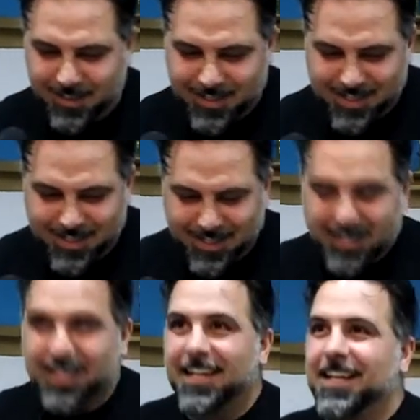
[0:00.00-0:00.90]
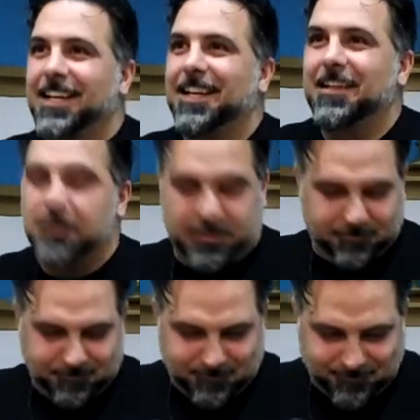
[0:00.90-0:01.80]

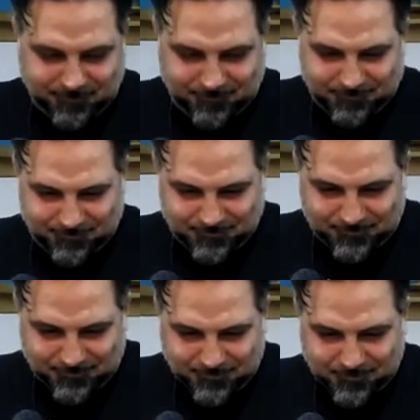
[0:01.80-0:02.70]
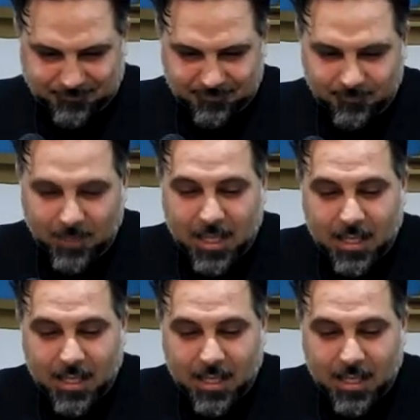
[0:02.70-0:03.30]
Nobody speaks.